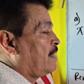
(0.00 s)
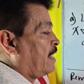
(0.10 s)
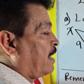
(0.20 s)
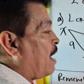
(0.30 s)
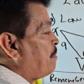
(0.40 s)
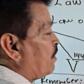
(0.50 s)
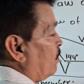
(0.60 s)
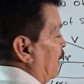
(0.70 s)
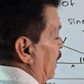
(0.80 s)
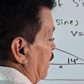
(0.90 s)
the
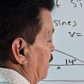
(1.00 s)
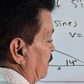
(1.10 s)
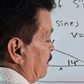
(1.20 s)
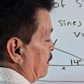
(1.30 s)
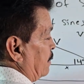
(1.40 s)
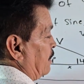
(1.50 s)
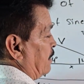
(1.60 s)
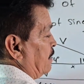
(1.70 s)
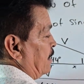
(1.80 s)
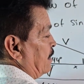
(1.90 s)
capital letters
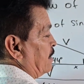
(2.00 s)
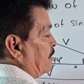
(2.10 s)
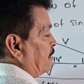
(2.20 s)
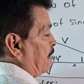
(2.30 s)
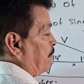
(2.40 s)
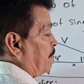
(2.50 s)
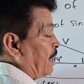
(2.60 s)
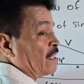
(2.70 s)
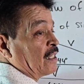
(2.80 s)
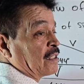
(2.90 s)
is in the
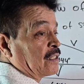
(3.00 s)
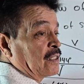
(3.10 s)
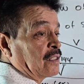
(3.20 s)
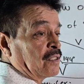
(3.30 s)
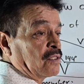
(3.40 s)
vertex.